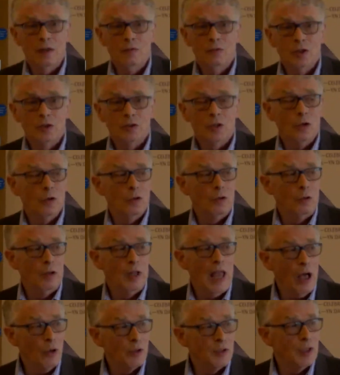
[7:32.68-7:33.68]
They've just
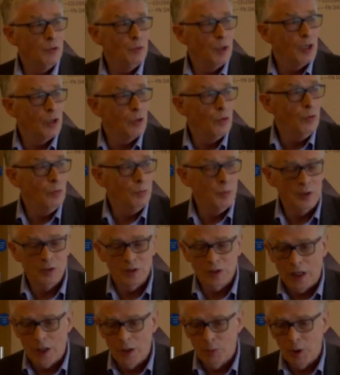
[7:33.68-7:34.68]
got lousy
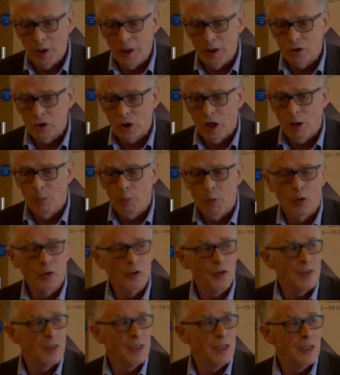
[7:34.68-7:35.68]
recruitment, terrible HR
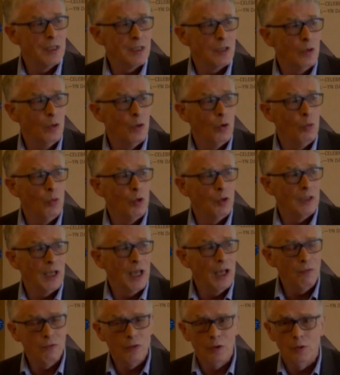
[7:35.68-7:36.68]
policies, or what
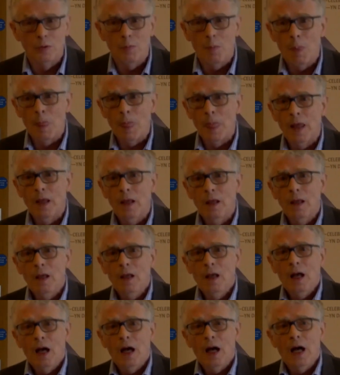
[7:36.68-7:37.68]
have you.
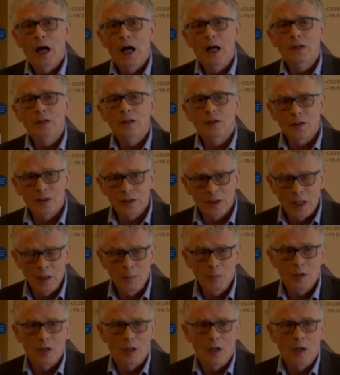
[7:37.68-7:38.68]
And at the
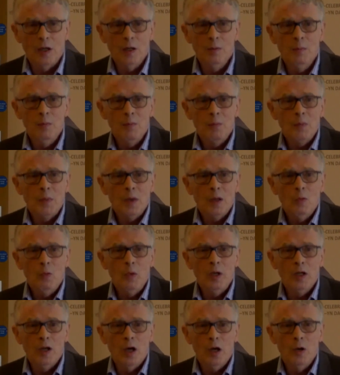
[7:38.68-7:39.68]
same time,
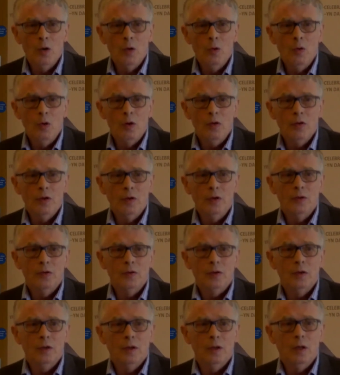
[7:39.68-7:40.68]
we know
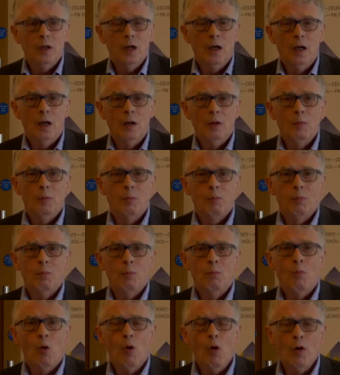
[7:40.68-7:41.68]
that
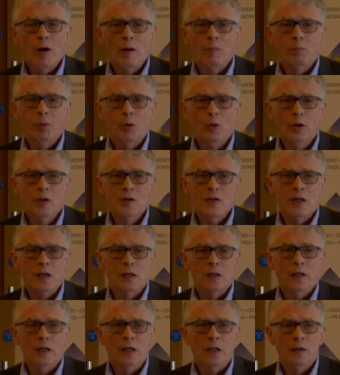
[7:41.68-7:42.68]
more employers
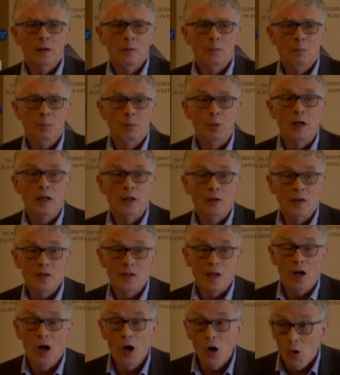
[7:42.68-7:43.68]
in Britain
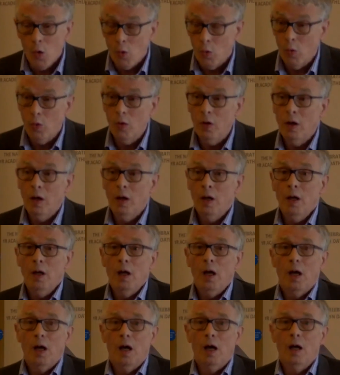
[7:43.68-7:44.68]
as a whole,
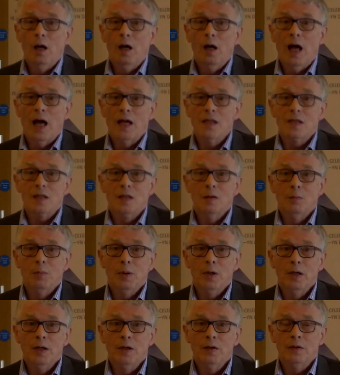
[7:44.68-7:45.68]
as
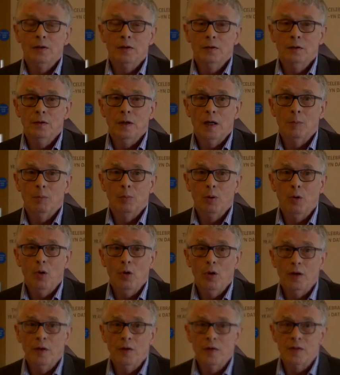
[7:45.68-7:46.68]
compared to
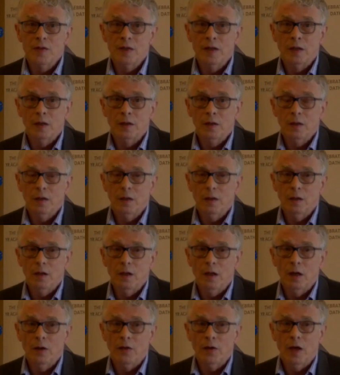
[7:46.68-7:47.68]
employers in
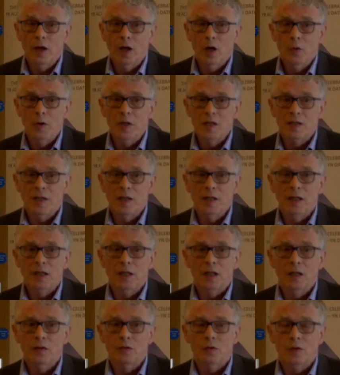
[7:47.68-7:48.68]
other
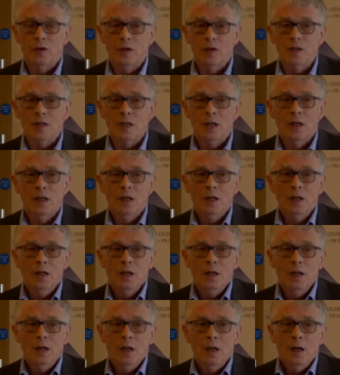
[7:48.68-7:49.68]
OECD countries,
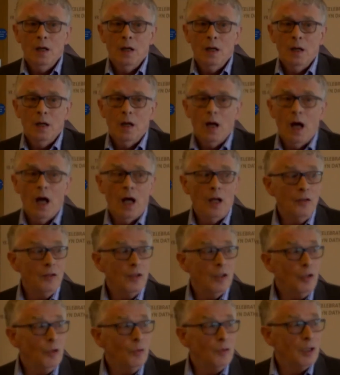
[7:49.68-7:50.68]

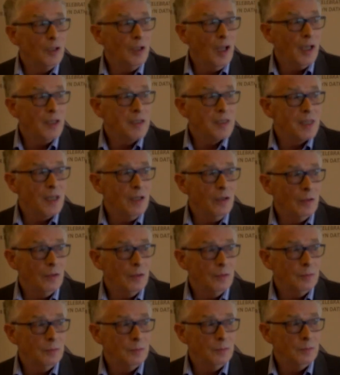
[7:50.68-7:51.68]
underutilized
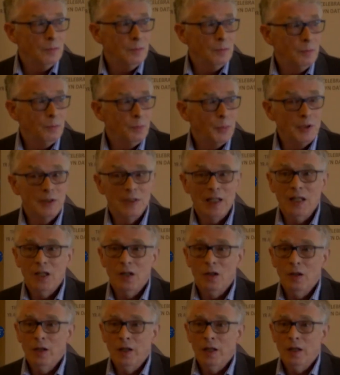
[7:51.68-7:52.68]
skill,
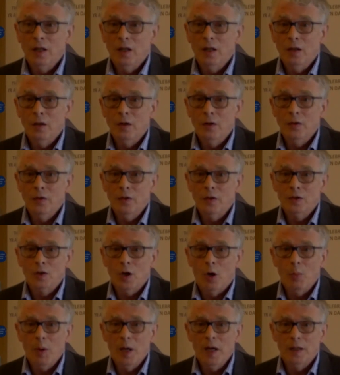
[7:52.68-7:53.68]
particularly at the
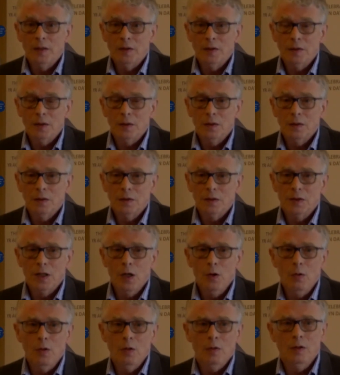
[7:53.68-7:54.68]
top end.
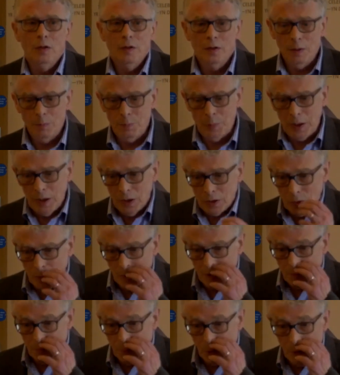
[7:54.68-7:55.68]
So the
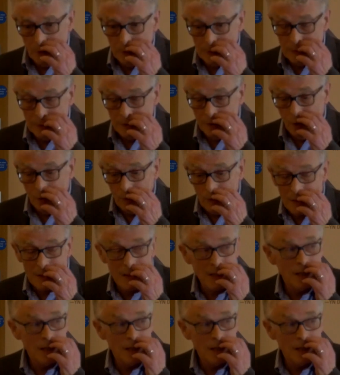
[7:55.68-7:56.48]
picture with employers is not